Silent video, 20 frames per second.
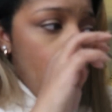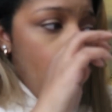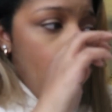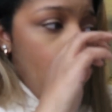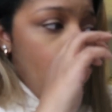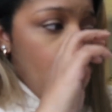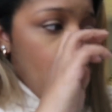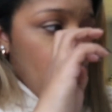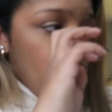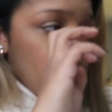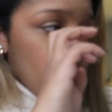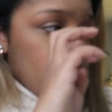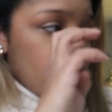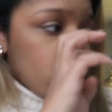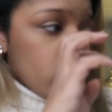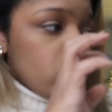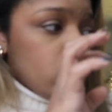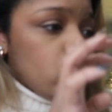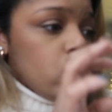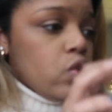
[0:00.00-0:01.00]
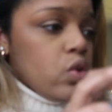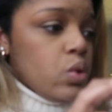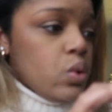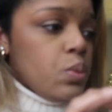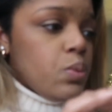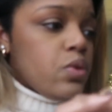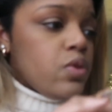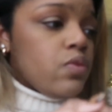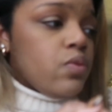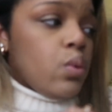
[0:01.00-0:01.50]
of
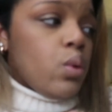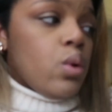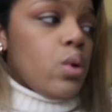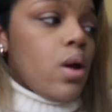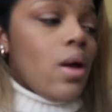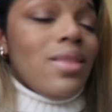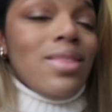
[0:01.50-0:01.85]
dupes for